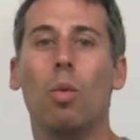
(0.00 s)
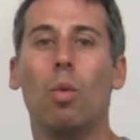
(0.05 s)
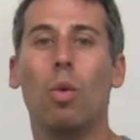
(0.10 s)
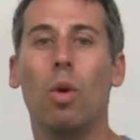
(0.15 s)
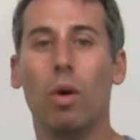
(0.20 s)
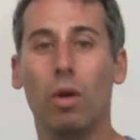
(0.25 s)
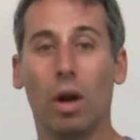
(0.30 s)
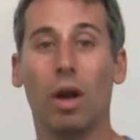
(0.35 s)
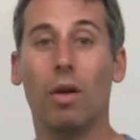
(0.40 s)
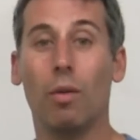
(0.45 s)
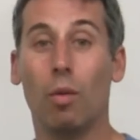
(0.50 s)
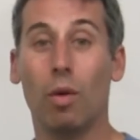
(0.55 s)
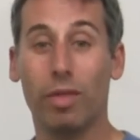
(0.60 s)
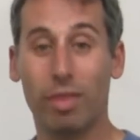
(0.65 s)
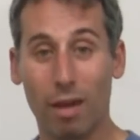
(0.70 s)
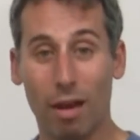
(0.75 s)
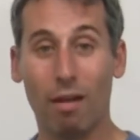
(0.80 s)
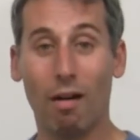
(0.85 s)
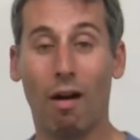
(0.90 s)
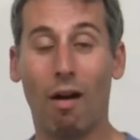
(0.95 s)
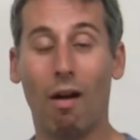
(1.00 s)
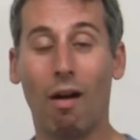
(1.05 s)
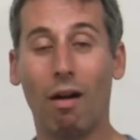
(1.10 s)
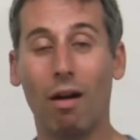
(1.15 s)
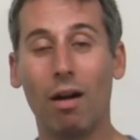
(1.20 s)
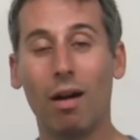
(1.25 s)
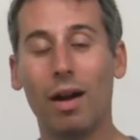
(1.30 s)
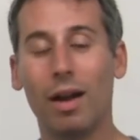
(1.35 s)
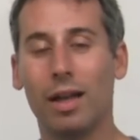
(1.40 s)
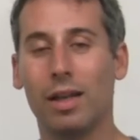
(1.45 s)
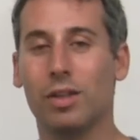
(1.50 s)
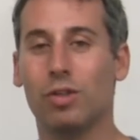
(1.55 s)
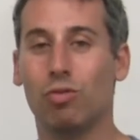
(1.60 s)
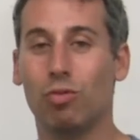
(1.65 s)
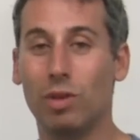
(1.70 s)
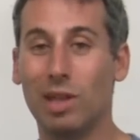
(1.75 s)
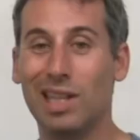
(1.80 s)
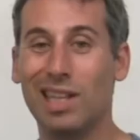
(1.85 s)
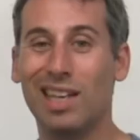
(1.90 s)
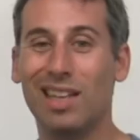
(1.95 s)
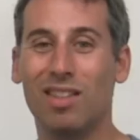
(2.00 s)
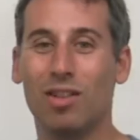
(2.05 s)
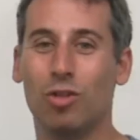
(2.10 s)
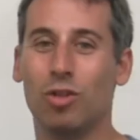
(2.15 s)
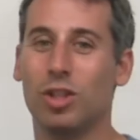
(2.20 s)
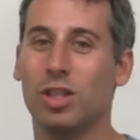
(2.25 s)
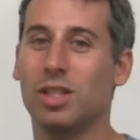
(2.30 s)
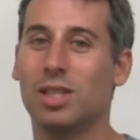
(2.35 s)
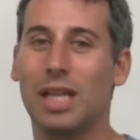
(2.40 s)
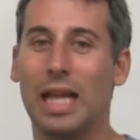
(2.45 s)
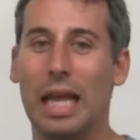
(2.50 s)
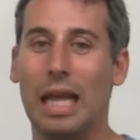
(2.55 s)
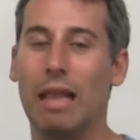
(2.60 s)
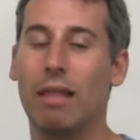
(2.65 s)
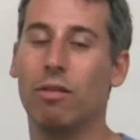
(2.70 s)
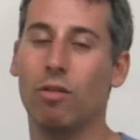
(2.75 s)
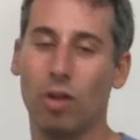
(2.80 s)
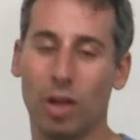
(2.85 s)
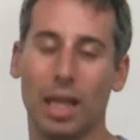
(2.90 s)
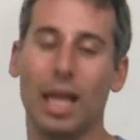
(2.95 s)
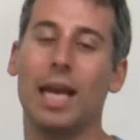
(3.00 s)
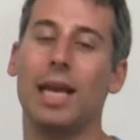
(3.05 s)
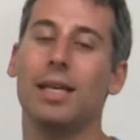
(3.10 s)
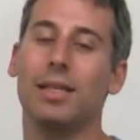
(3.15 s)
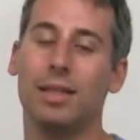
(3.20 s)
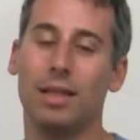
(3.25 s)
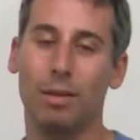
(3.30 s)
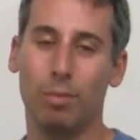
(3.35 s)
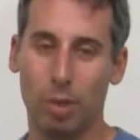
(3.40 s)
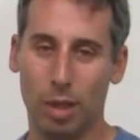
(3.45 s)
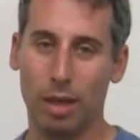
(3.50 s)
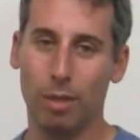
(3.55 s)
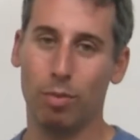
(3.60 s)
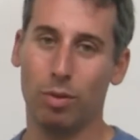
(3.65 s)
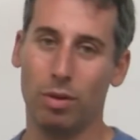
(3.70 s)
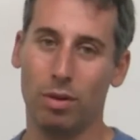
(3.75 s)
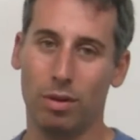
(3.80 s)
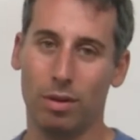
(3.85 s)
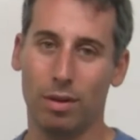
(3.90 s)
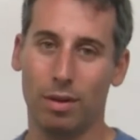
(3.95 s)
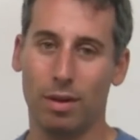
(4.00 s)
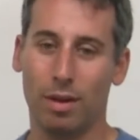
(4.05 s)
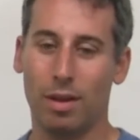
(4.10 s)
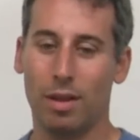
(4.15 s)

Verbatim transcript: what they are is really they're lazy people.